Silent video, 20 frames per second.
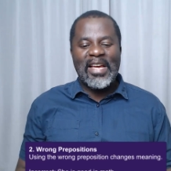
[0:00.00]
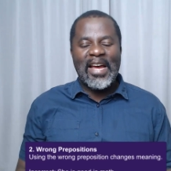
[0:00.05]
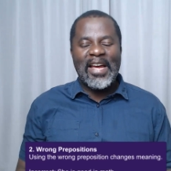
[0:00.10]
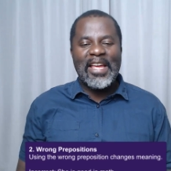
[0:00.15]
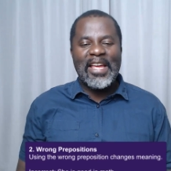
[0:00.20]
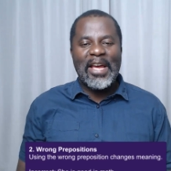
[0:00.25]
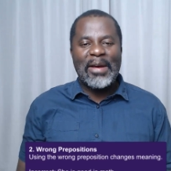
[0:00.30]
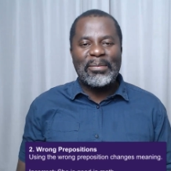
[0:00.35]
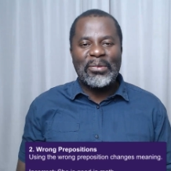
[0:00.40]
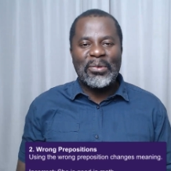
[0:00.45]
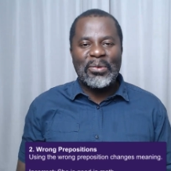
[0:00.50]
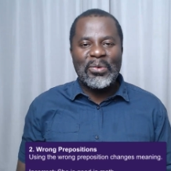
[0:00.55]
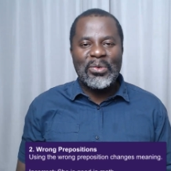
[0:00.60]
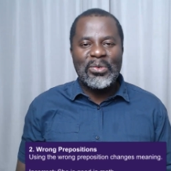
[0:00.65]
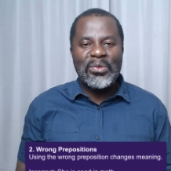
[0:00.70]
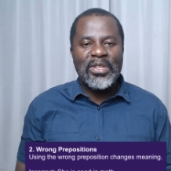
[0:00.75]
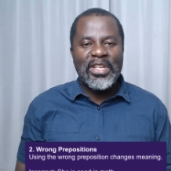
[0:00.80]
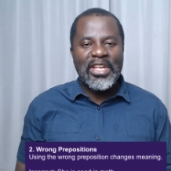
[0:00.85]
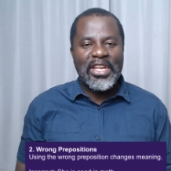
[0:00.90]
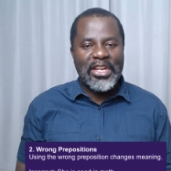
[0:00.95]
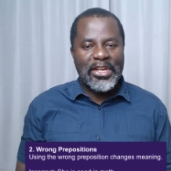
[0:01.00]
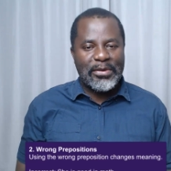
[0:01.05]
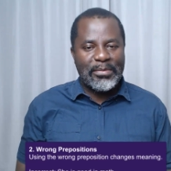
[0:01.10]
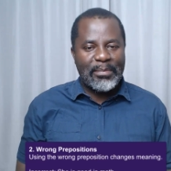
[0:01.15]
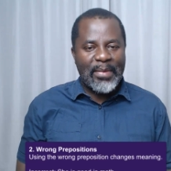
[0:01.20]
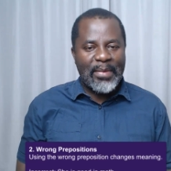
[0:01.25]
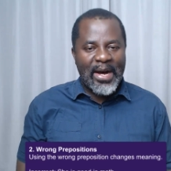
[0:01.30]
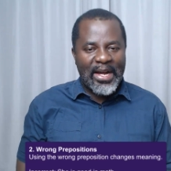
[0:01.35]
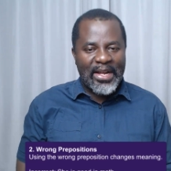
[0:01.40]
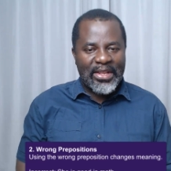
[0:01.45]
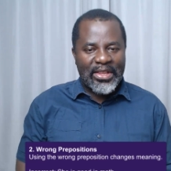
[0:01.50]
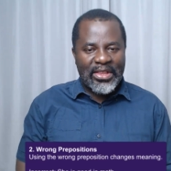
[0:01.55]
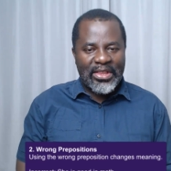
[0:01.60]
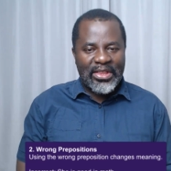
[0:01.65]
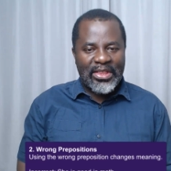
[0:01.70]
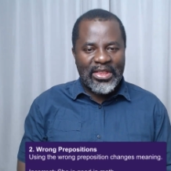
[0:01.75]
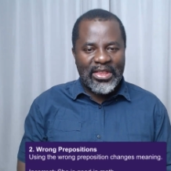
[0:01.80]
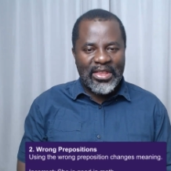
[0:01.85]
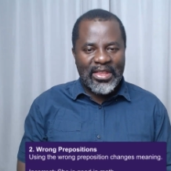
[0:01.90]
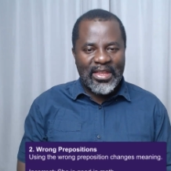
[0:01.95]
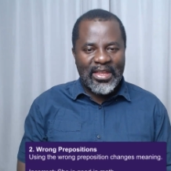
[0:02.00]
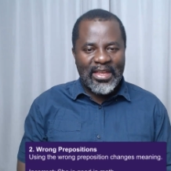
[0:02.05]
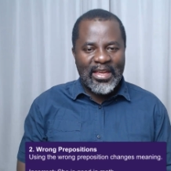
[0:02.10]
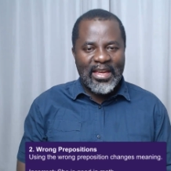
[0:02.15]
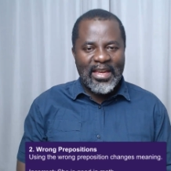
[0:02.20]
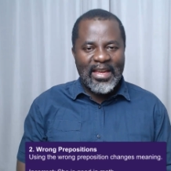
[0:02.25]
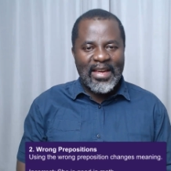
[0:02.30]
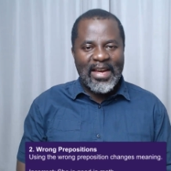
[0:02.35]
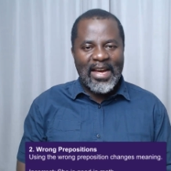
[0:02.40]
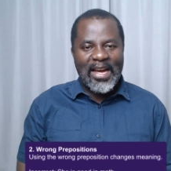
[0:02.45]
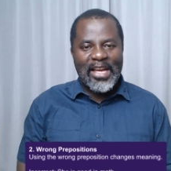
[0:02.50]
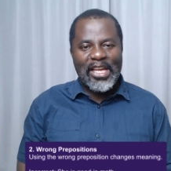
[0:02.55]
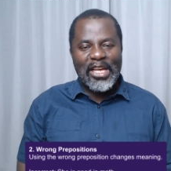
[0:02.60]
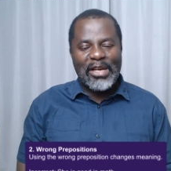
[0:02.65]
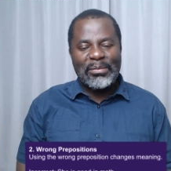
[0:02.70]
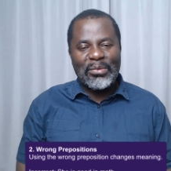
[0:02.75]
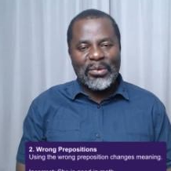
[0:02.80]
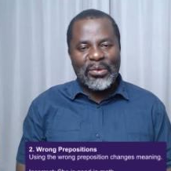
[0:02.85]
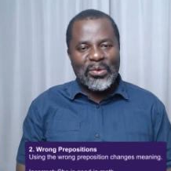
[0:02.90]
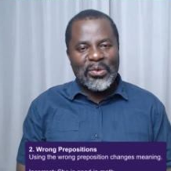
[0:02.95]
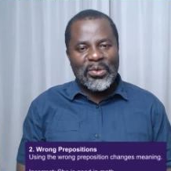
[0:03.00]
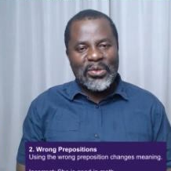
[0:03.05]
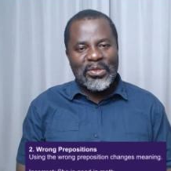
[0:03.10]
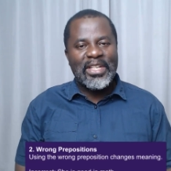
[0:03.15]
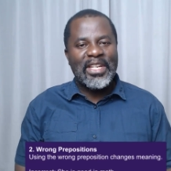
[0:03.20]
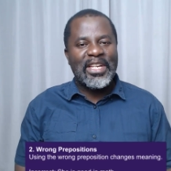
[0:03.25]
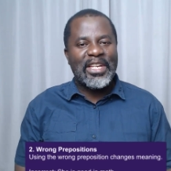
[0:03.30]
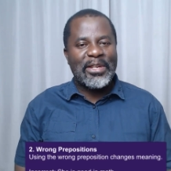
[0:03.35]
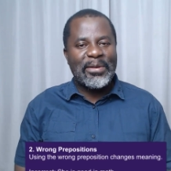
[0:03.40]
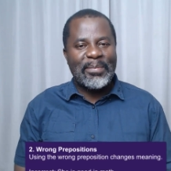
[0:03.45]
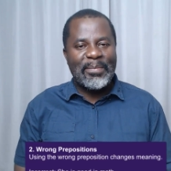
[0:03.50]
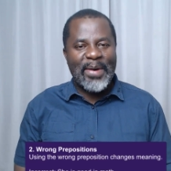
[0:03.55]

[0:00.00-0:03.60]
I am good in math. I am good in